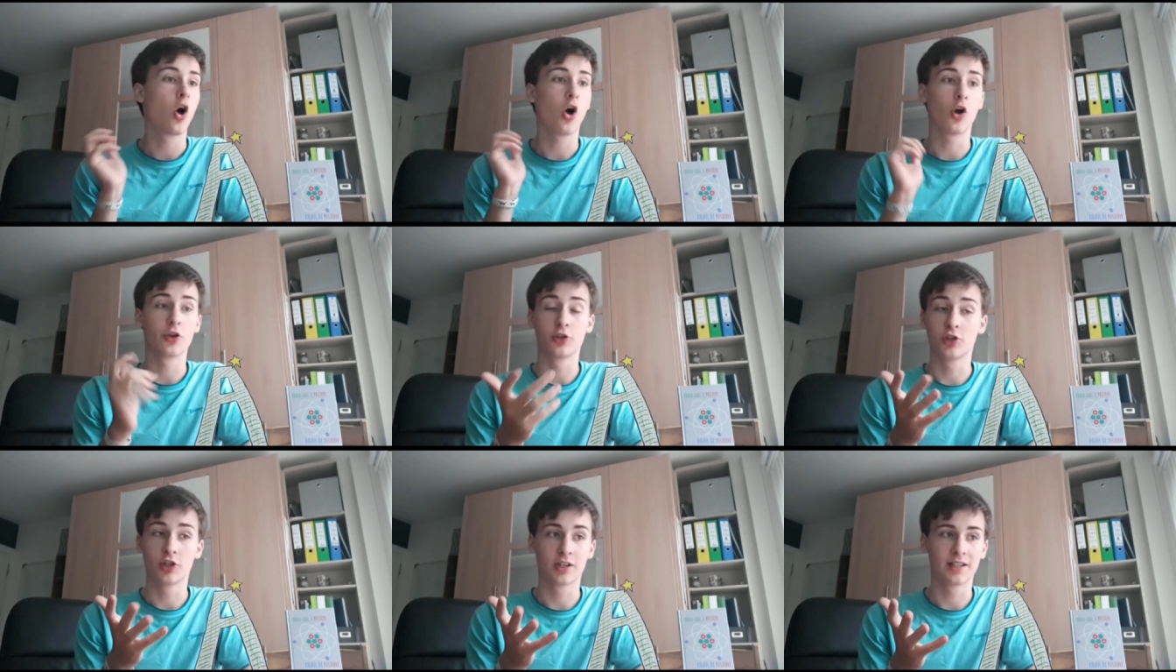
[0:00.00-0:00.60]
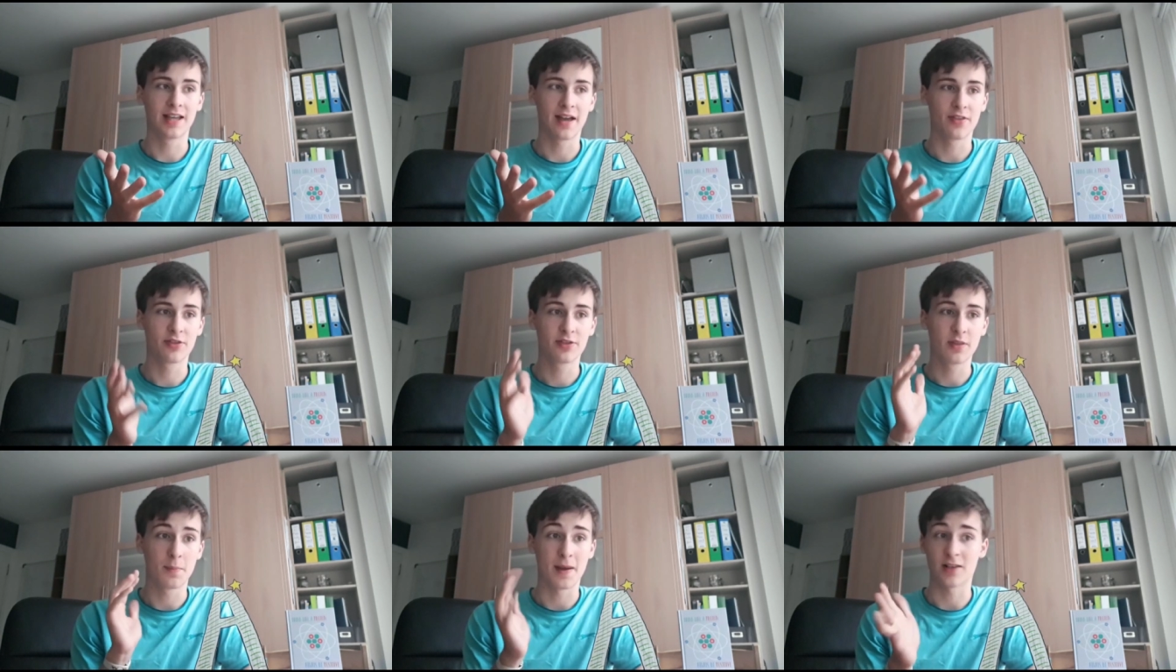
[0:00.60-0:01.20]
how you can get
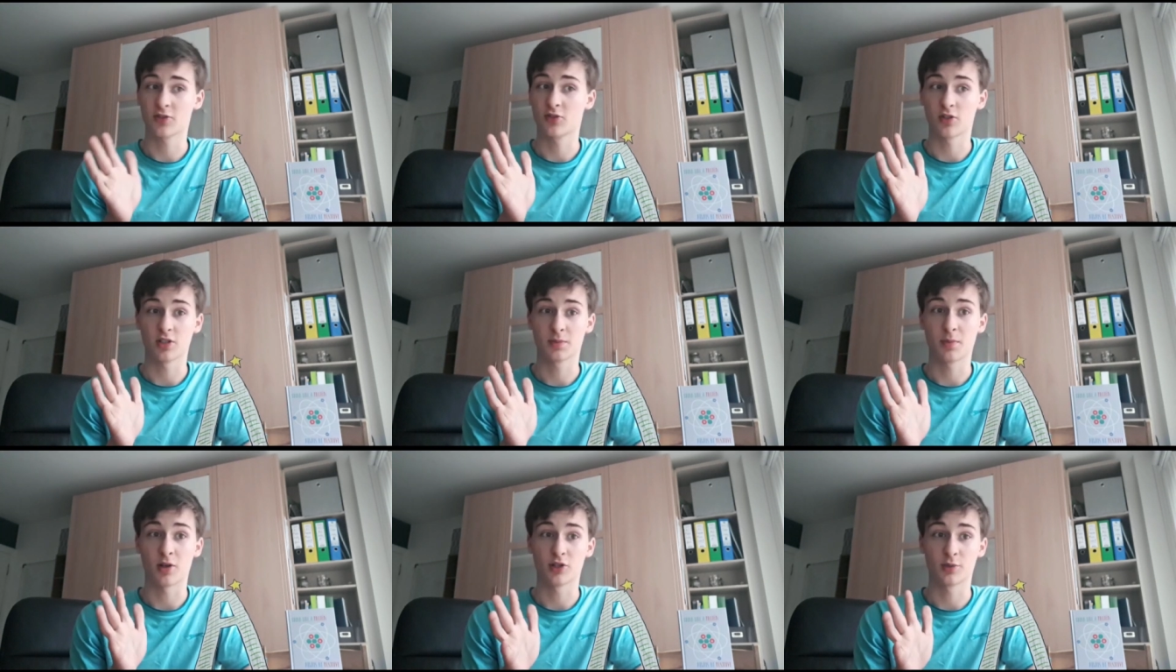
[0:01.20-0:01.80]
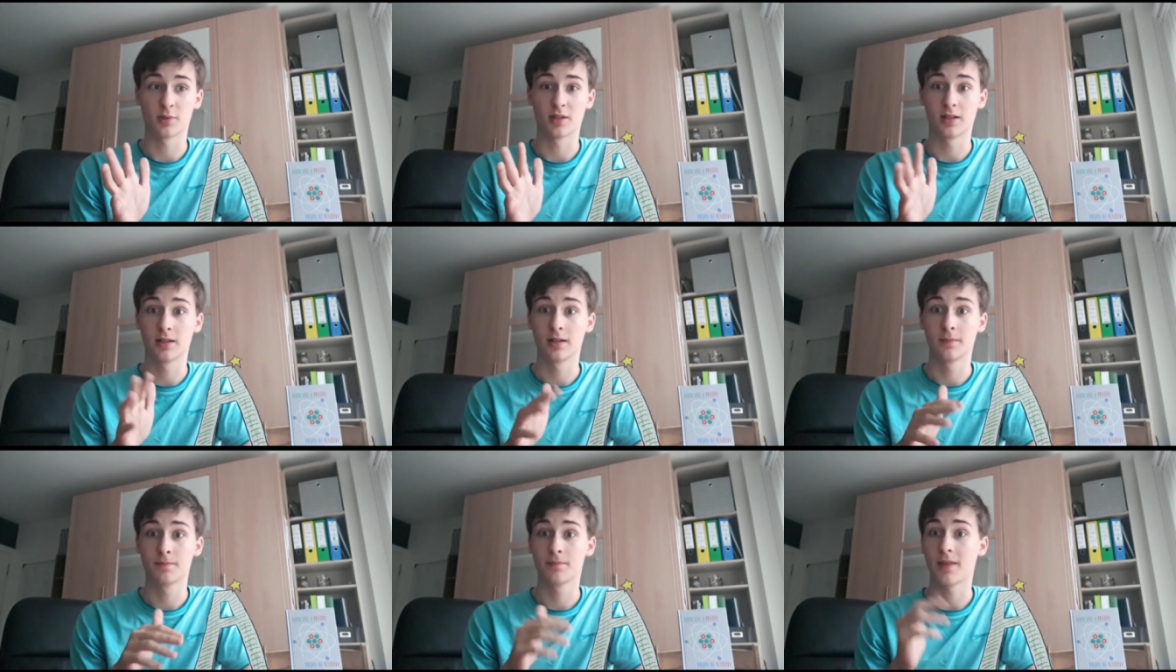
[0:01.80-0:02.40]
the best results possible
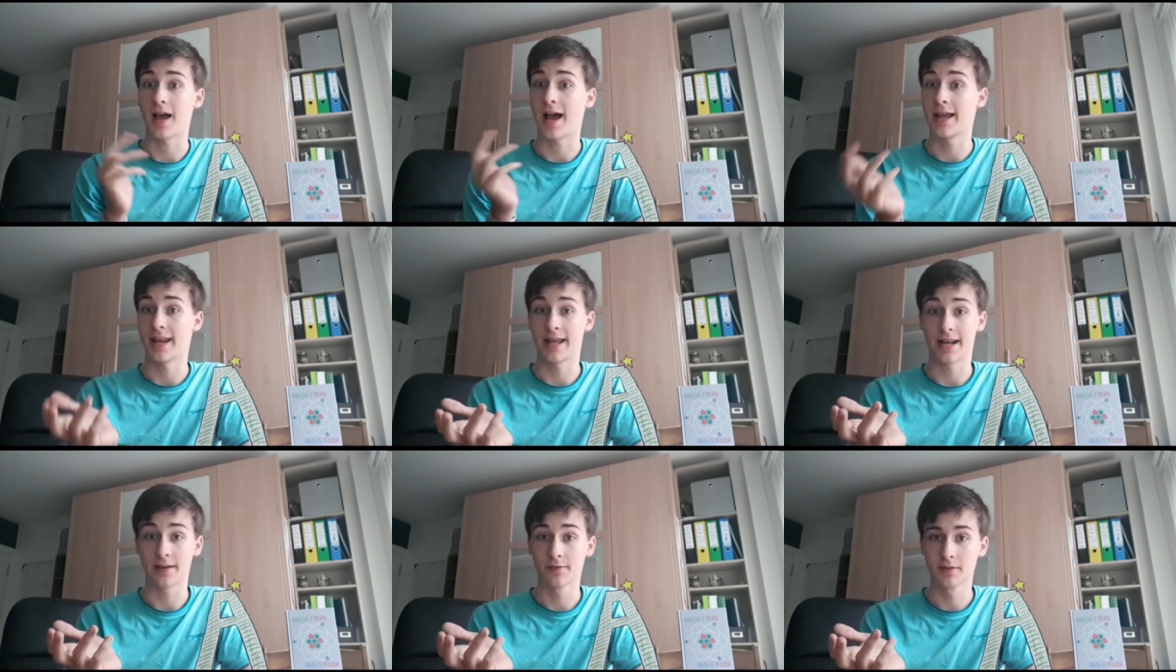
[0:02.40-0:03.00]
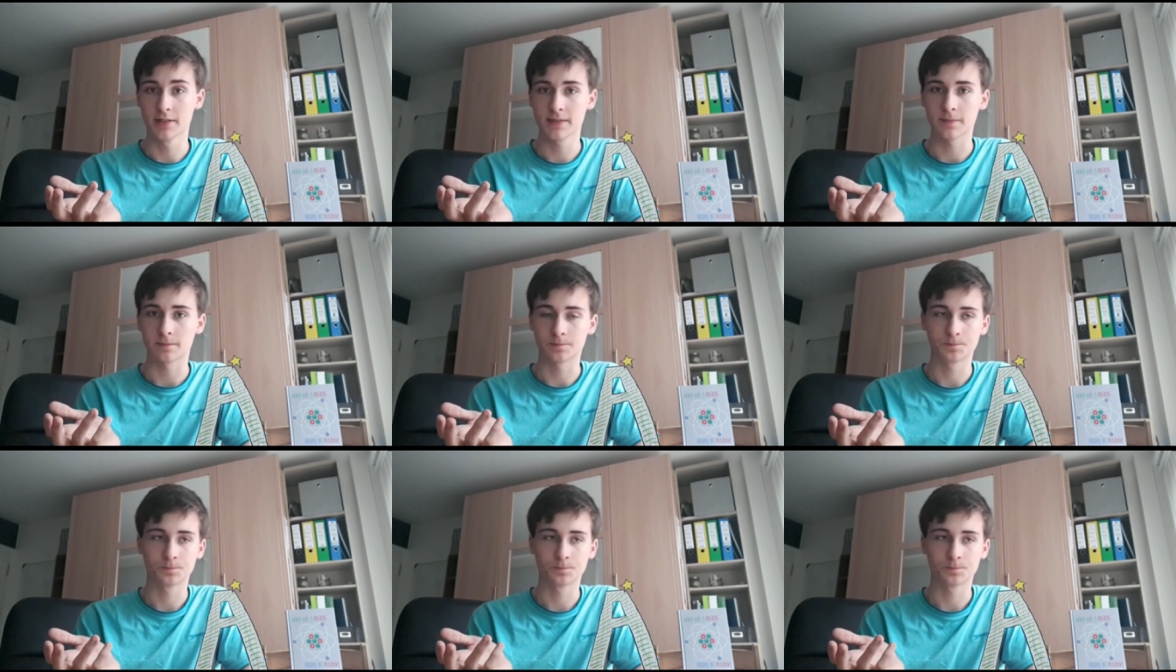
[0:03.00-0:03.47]
at A levels.